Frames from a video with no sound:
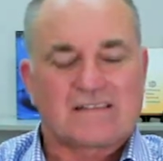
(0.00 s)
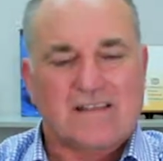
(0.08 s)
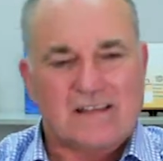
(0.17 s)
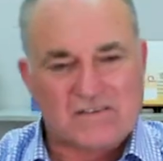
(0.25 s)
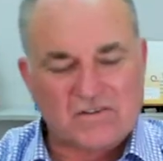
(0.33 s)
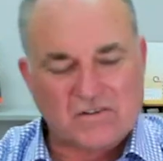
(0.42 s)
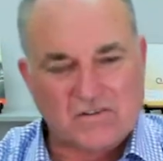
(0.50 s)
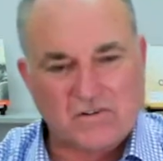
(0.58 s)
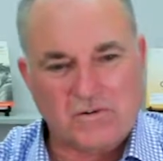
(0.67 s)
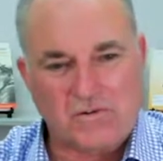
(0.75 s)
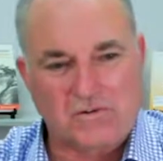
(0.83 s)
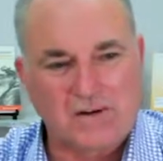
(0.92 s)
That's
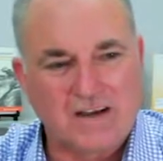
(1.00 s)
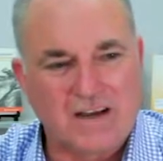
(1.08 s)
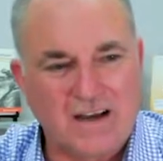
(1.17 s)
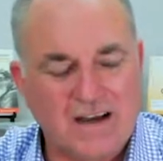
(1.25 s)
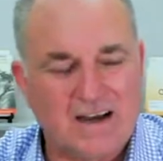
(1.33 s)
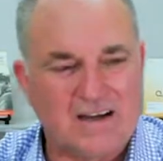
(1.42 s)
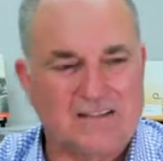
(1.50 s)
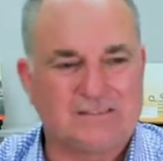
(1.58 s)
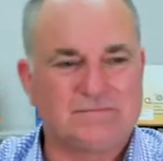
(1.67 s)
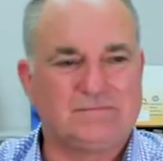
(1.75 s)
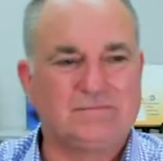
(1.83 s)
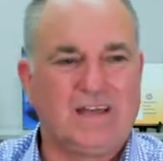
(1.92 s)
true.
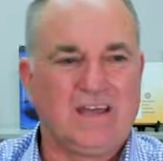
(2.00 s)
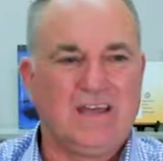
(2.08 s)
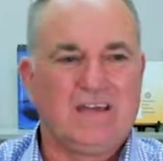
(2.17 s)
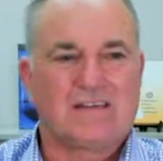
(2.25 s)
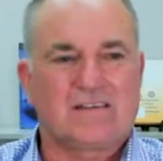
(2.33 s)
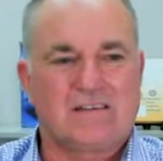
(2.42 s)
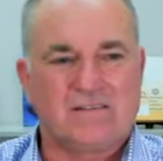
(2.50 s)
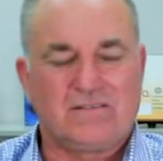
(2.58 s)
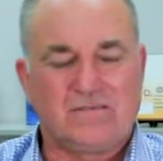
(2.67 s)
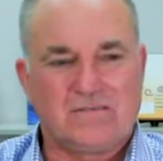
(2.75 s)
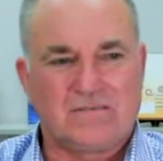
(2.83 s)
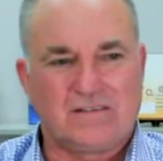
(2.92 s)

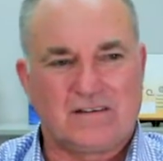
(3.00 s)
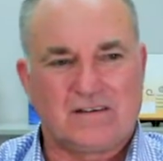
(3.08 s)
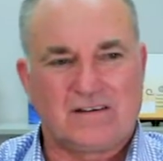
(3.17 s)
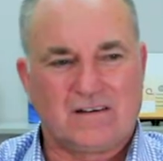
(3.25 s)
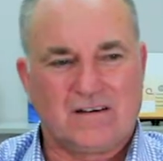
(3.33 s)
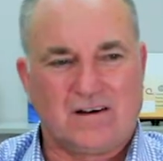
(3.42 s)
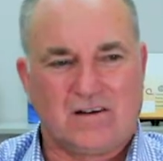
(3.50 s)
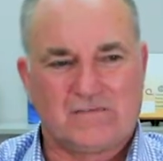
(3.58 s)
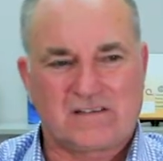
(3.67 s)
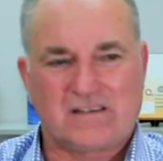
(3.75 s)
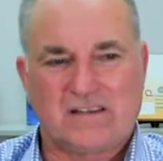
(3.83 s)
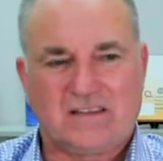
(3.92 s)
So
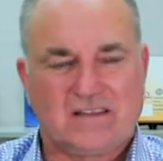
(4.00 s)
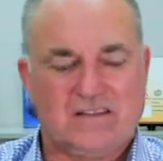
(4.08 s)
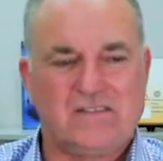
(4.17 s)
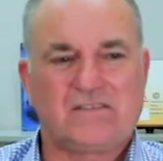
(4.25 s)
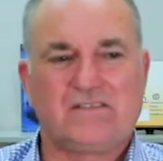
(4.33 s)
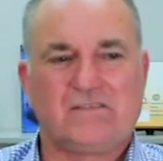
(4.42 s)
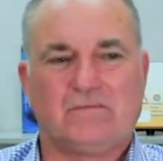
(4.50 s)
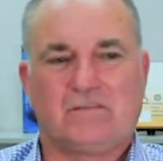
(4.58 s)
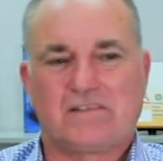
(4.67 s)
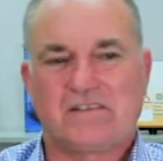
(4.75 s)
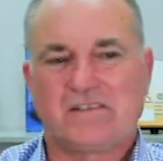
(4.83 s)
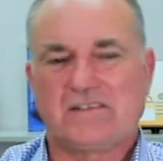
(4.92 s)
obviously the new
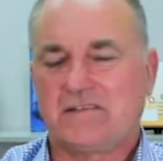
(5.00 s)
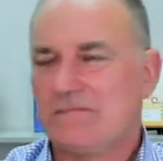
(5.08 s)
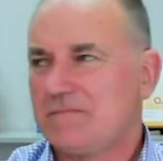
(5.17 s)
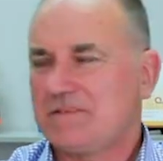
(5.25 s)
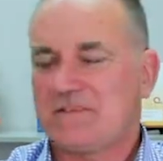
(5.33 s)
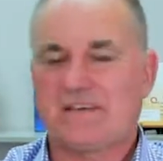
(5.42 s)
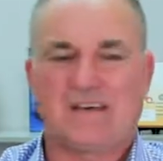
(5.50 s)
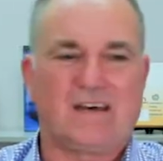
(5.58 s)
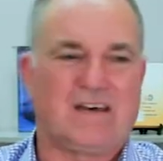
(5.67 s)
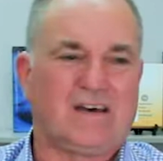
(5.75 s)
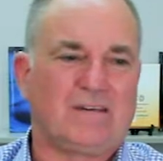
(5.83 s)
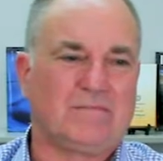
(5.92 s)
stormwater systems
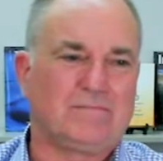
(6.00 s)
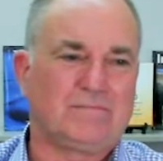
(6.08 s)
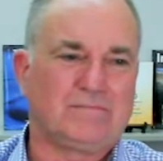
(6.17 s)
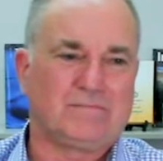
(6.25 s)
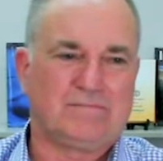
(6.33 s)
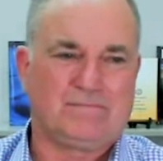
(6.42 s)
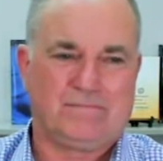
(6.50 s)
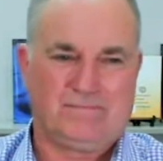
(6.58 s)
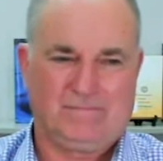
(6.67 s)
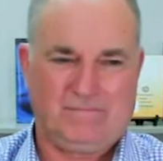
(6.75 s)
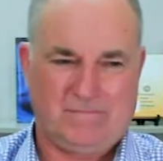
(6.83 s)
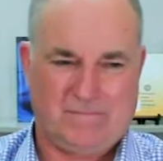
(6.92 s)
are
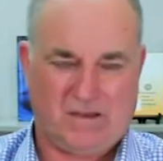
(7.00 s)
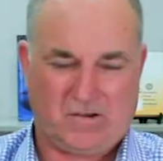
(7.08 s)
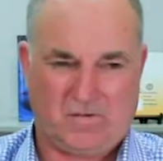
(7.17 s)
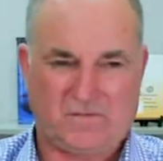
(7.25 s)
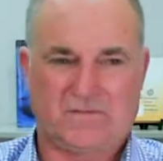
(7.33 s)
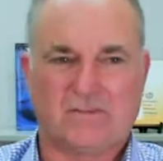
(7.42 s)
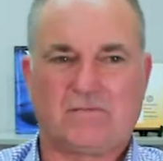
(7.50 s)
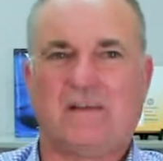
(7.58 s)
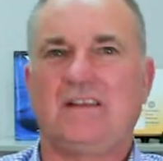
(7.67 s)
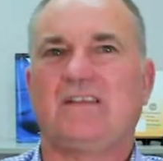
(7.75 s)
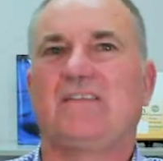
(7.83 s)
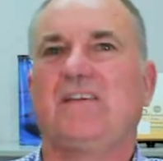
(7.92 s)
good for
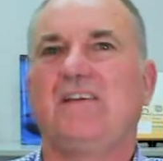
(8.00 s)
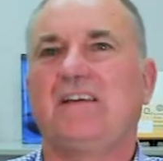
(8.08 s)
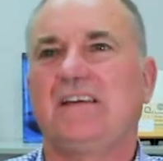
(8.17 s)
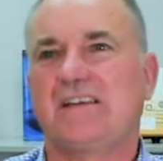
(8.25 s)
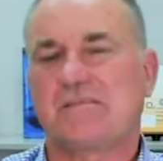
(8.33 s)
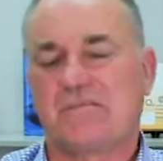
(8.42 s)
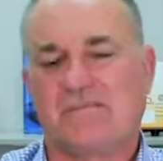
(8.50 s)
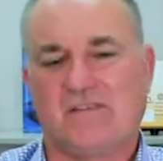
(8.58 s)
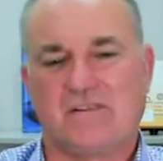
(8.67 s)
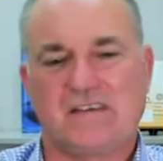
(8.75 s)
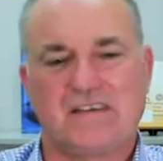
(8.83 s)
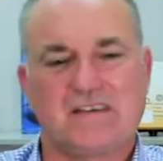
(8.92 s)
20, 30 years
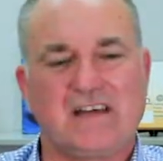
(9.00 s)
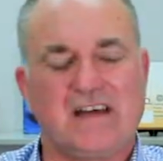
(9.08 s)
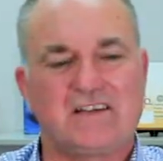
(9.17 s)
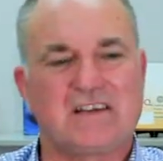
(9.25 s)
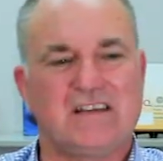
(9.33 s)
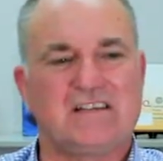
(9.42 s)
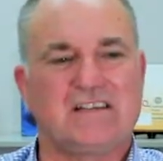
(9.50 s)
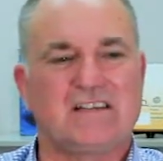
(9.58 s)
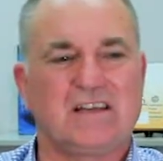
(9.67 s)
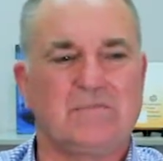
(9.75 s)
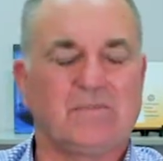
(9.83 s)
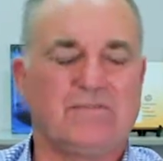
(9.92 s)
before they start changing
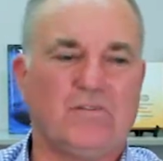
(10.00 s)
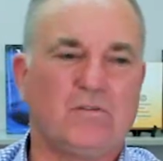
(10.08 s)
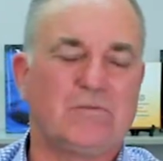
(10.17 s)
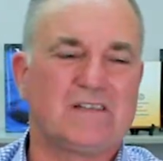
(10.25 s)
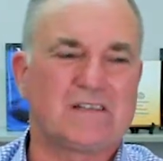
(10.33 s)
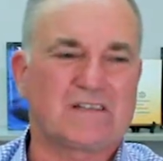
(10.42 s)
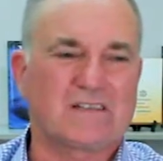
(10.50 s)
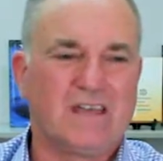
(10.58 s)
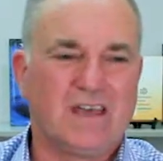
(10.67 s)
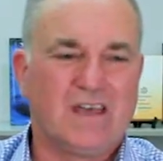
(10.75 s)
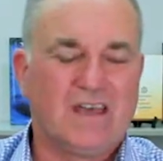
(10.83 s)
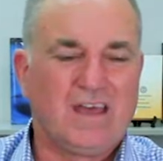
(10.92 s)
their performance,
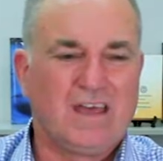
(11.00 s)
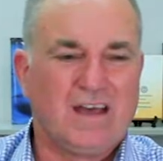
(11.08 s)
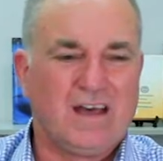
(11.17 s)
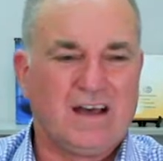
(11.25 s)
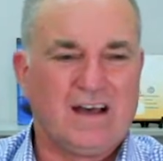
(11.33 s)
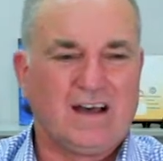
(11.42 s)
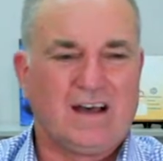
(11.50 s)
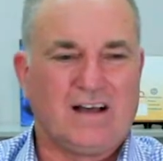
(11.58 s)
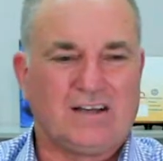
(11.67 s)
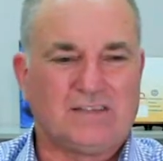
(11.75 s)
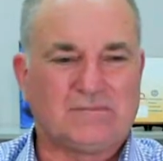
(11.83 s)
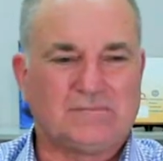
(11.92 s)

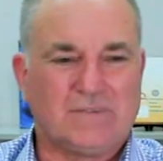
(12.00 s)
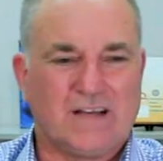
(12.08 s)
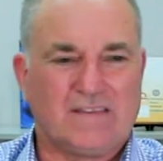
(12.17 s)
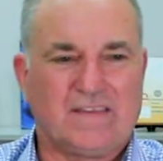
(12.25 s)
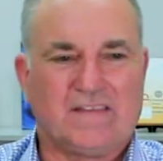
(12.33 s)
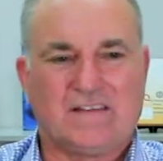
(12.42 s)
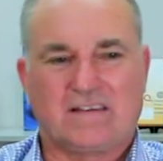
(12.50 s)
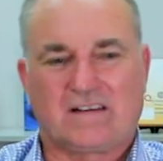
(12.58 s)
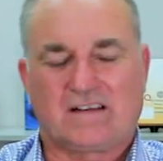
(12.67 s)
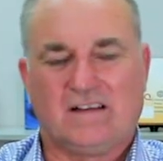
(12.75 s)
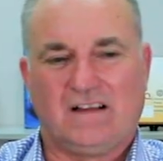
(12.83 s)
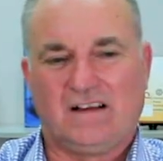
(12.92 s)
and then the
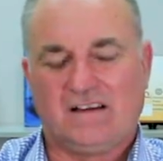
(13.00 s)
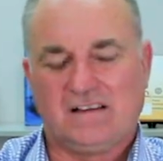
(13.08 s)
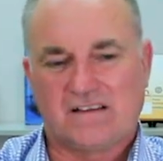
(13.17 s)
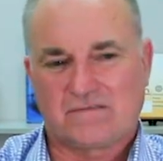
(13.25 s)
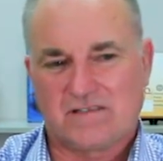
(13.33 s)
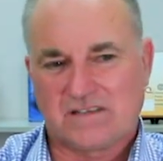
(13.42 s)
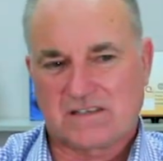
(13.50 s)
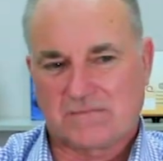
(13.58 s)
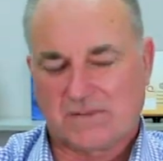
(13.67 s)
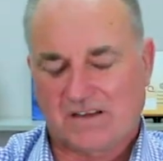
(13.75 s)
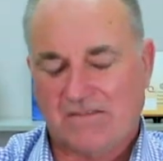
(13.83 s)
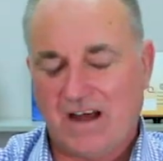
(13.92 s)
decline is
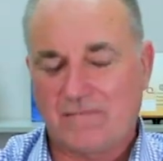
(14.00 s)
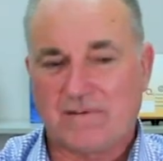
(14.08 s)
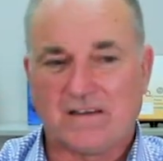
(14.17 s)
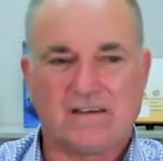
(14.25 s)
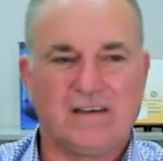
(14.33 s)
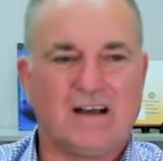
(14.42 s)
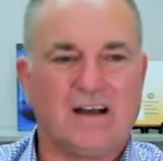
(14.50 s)
reasonably rapid,